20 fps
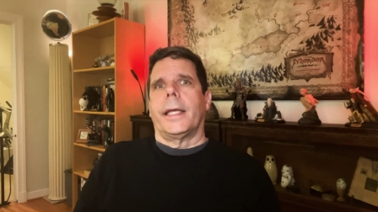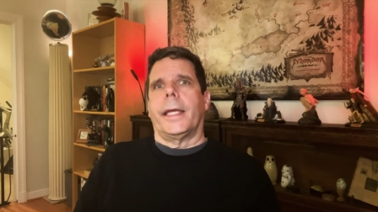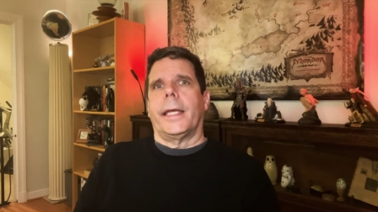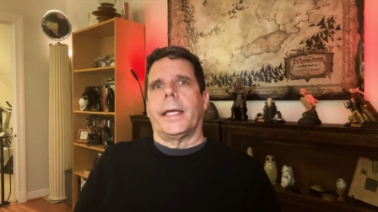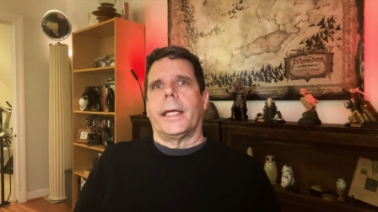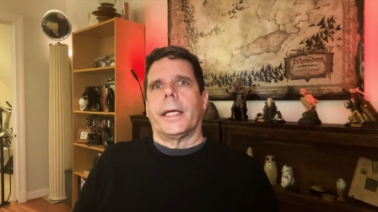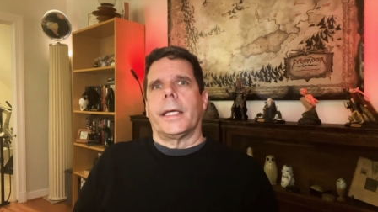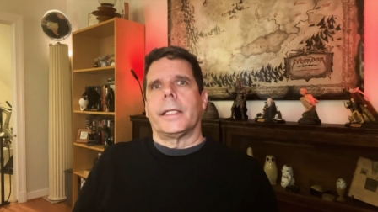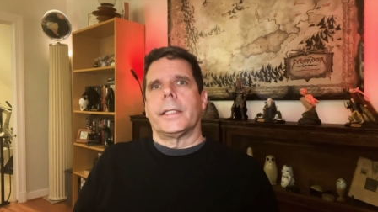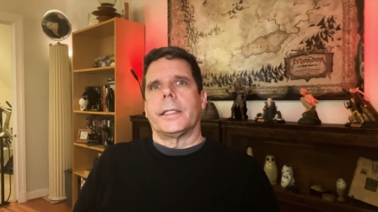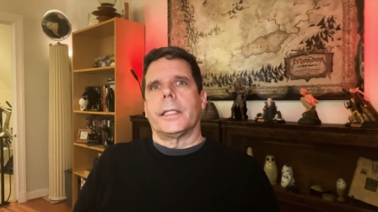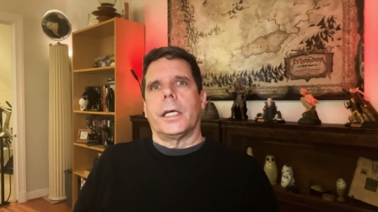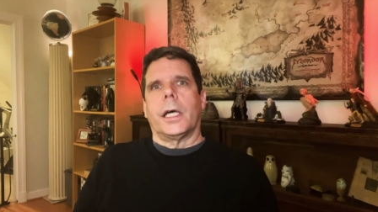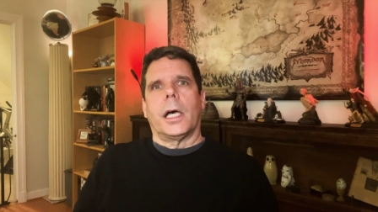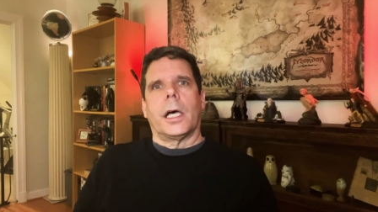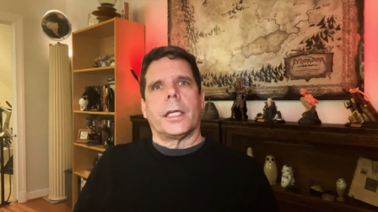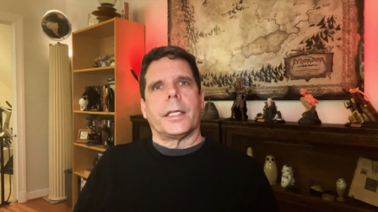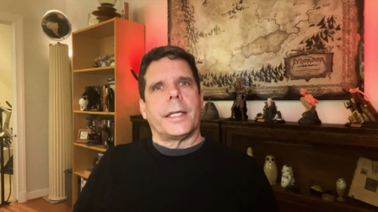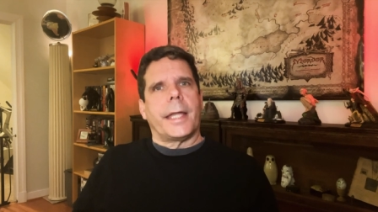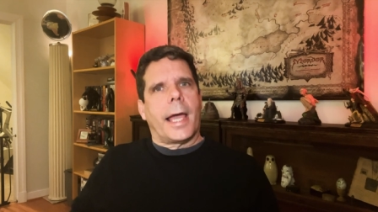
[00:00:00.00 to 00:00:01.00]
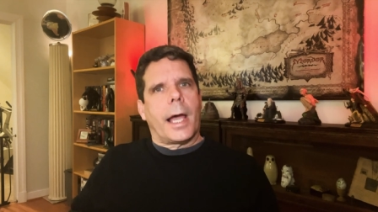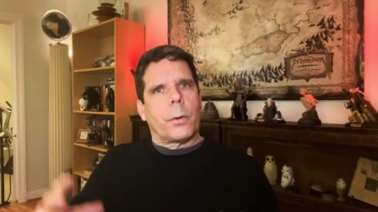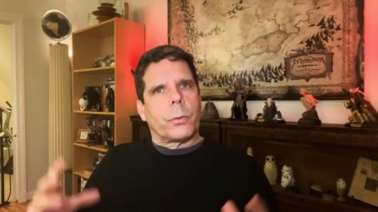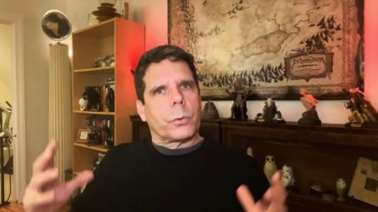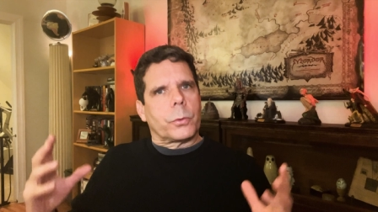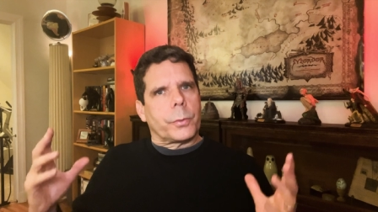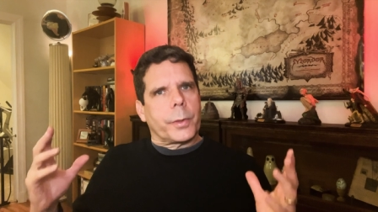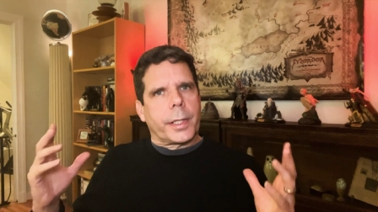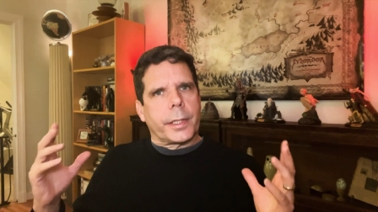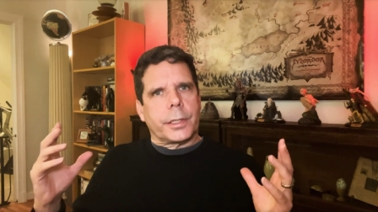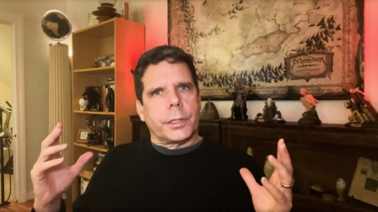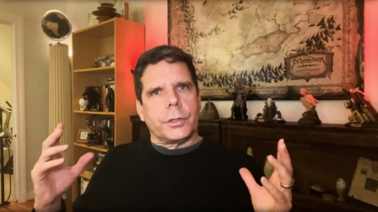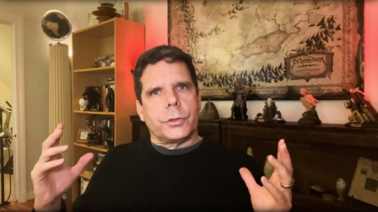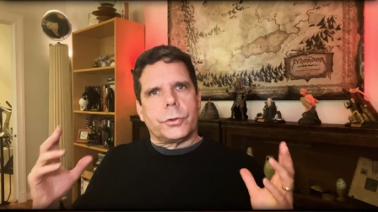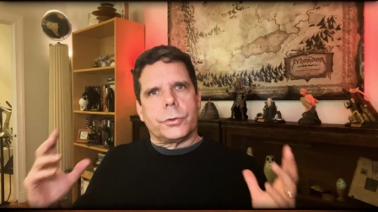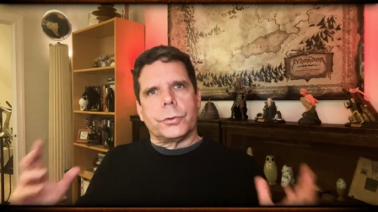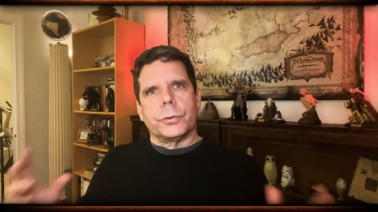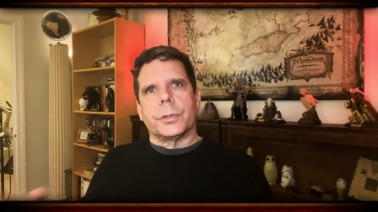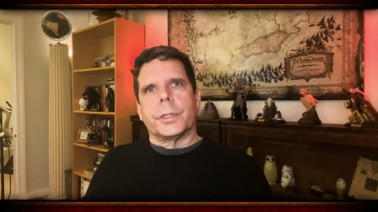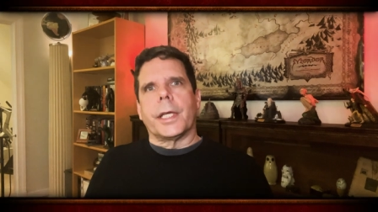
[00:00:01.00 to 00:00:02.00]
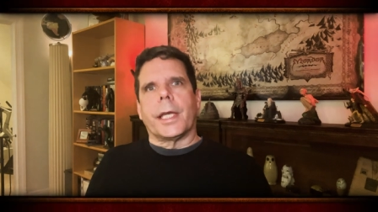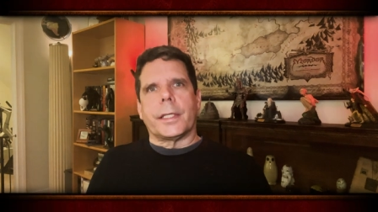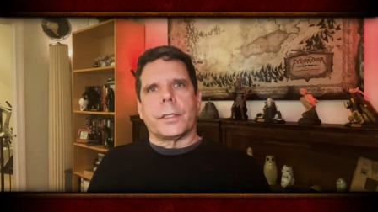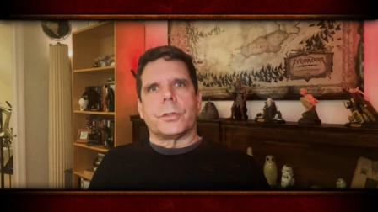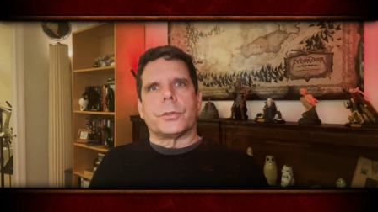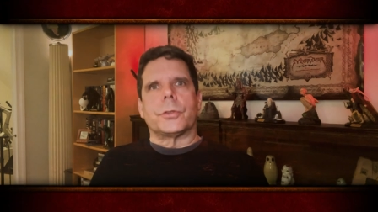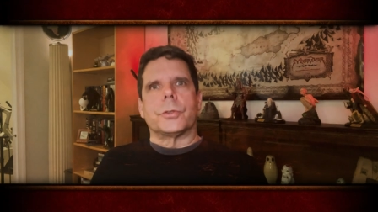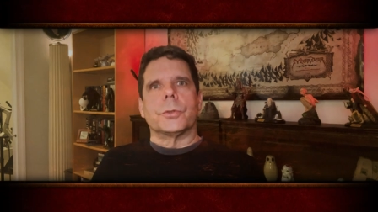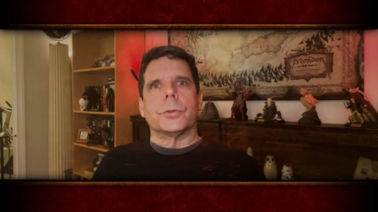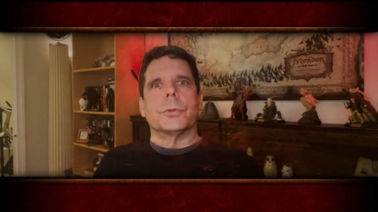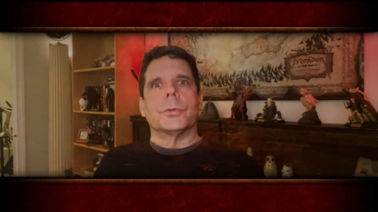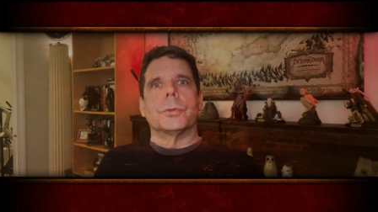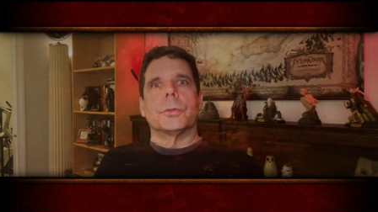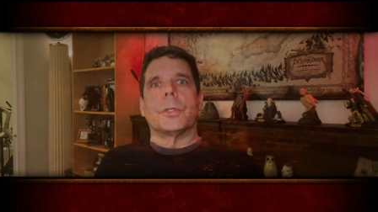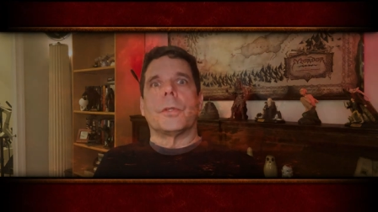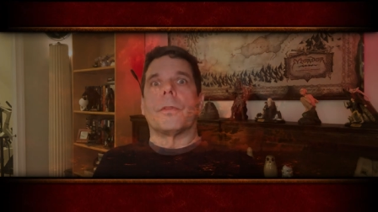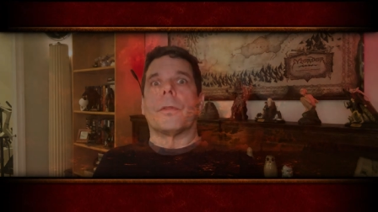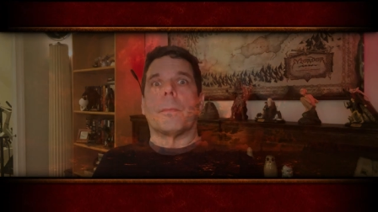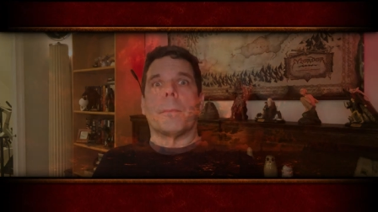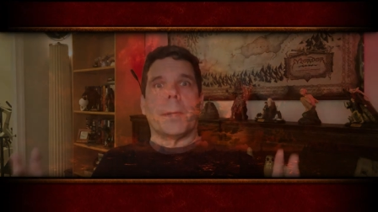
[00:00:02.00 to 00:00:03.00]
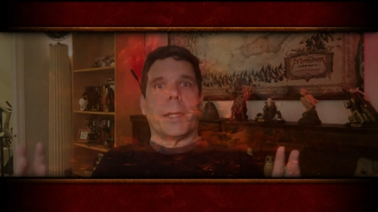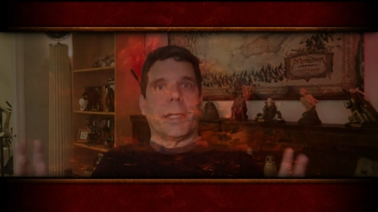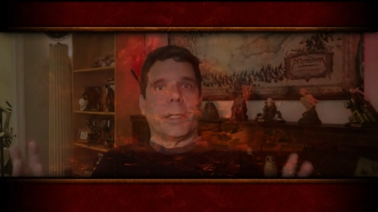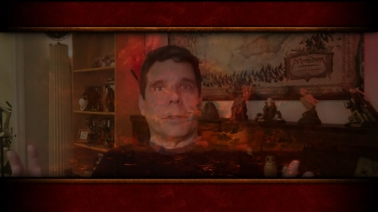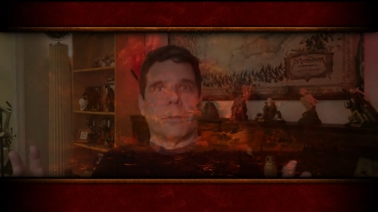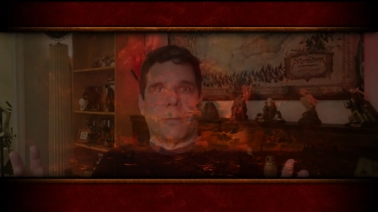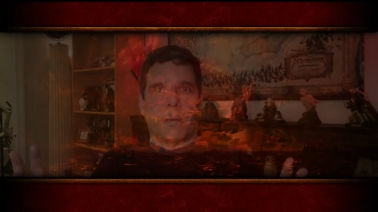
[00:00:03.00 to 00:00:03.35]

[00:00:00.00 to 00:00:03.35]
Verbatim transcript: And uh, now we're ready to get to the main